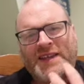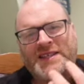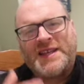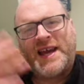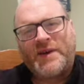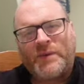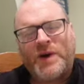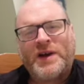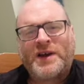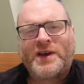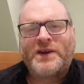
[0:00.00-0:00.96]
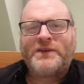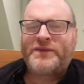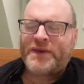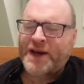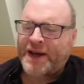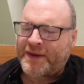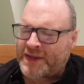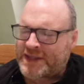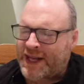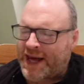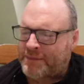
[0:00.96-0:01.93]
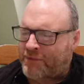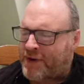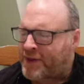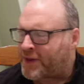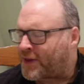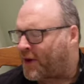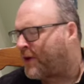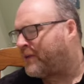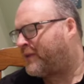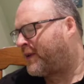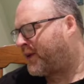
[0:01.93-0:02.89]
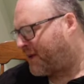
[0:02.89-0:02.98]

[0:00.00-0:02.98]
network of this labyrinth of